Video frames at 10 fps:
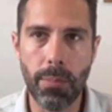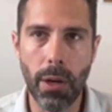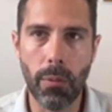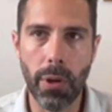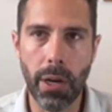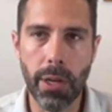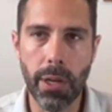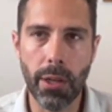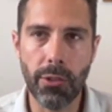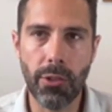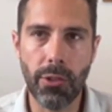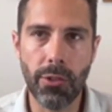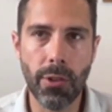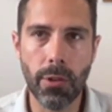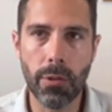But what I realized is
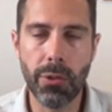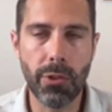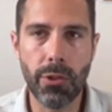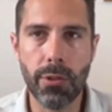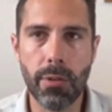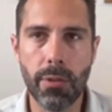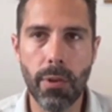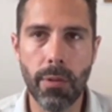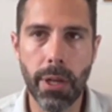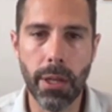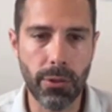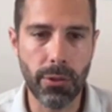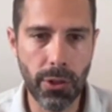it's not always intuitive to everyone else,